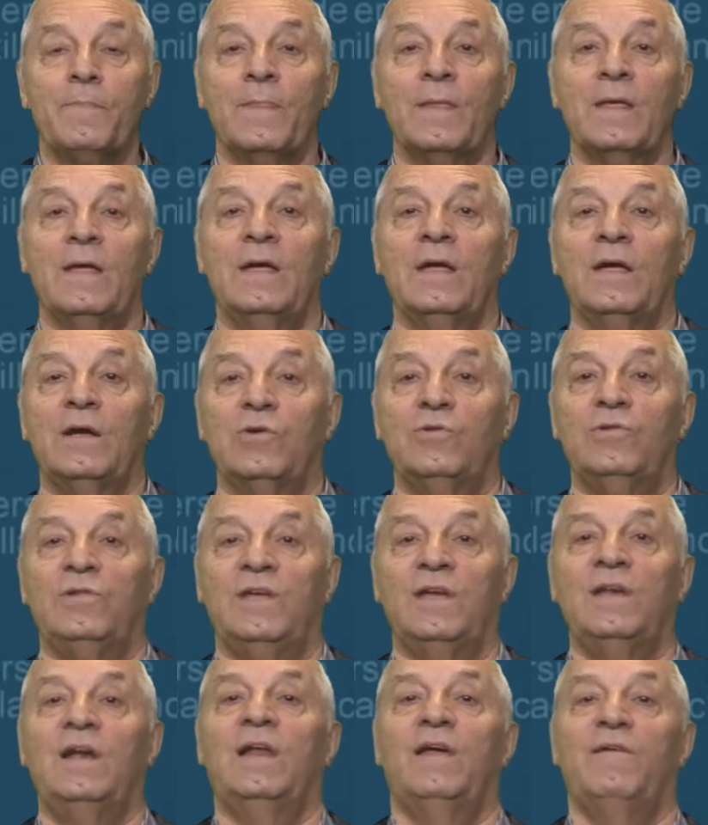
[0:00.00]
in
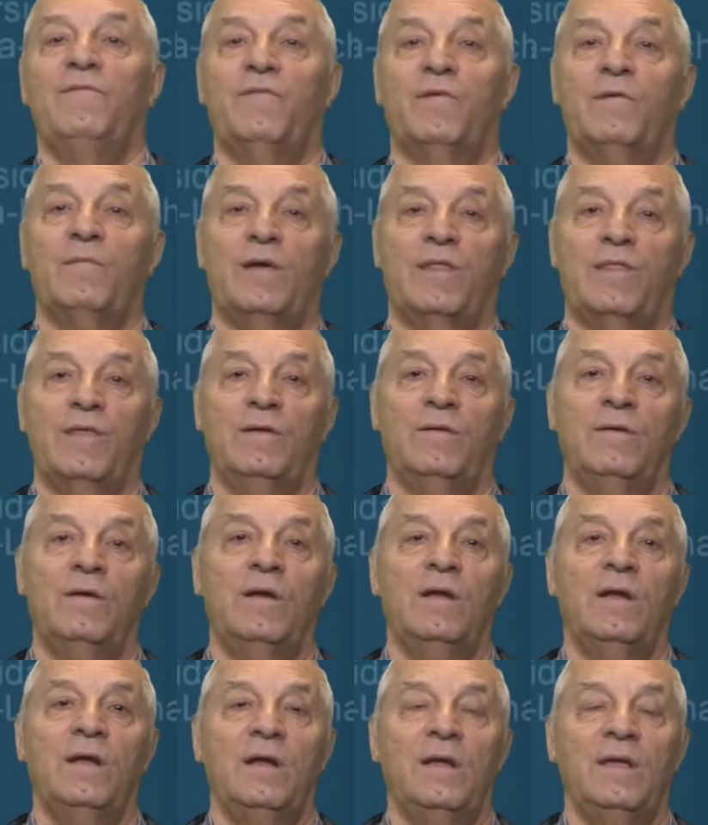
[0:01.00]
green, which
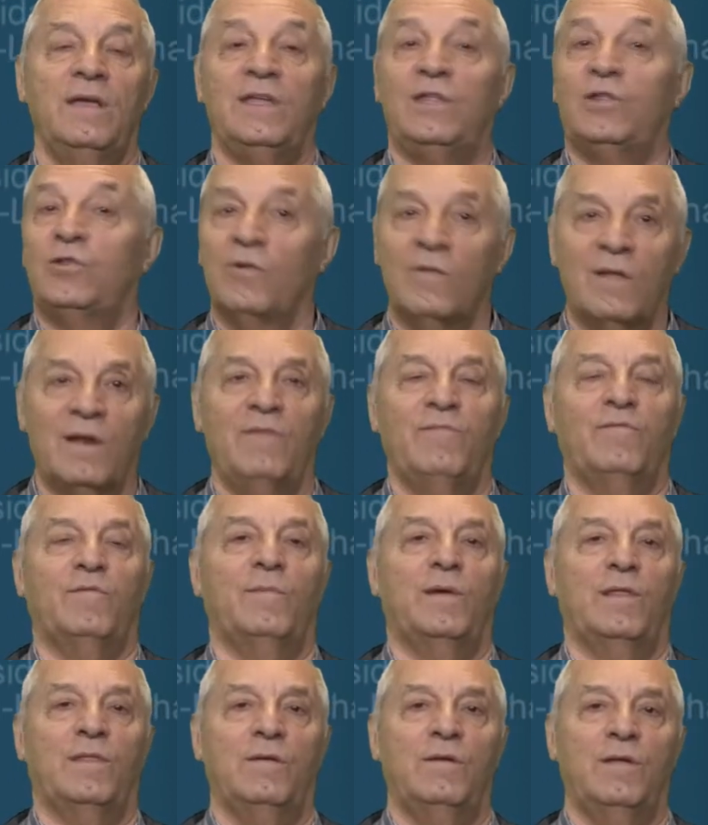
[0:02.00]
contains all the
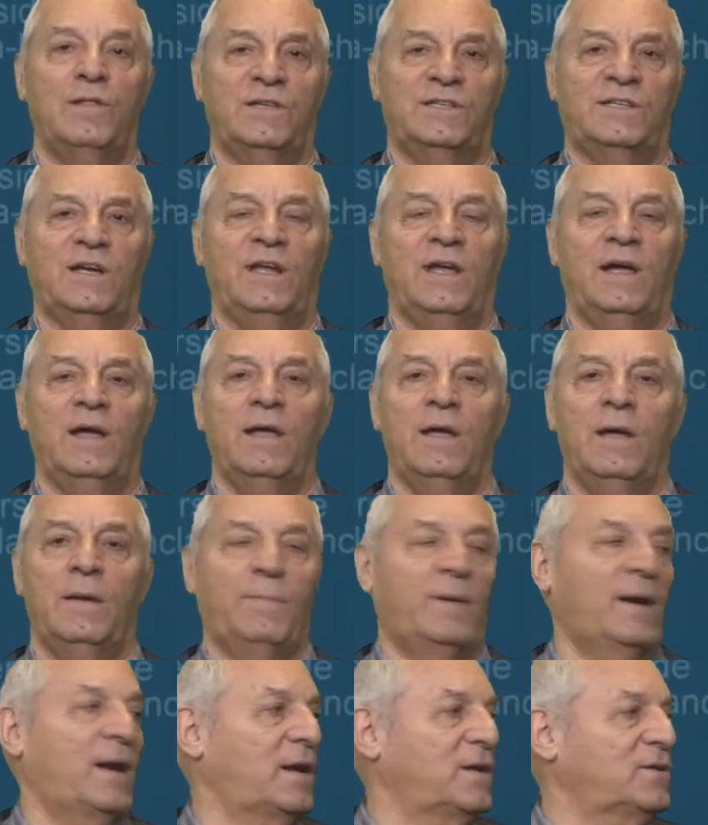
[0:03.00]
information needed to
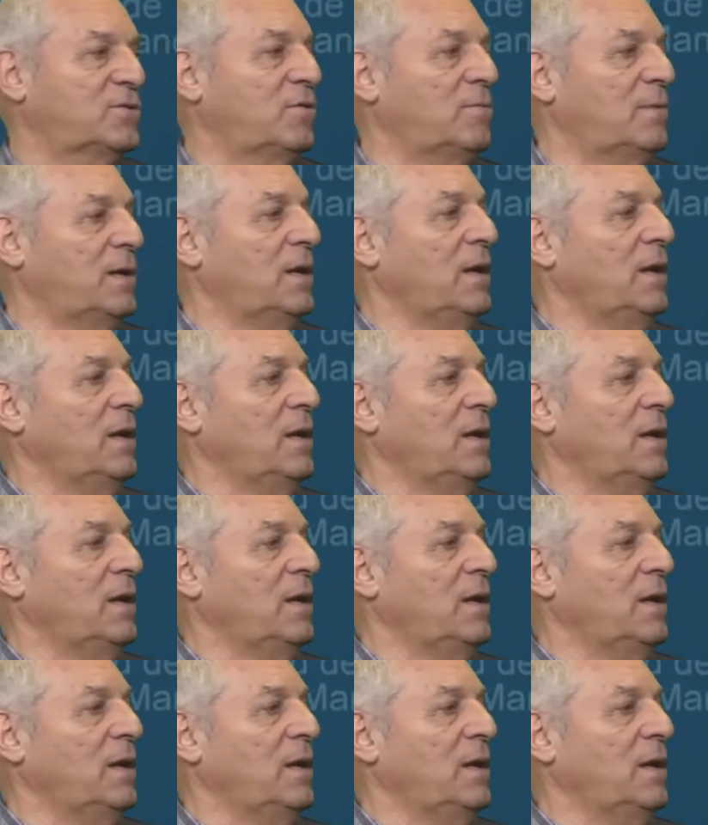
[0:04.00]
solve all the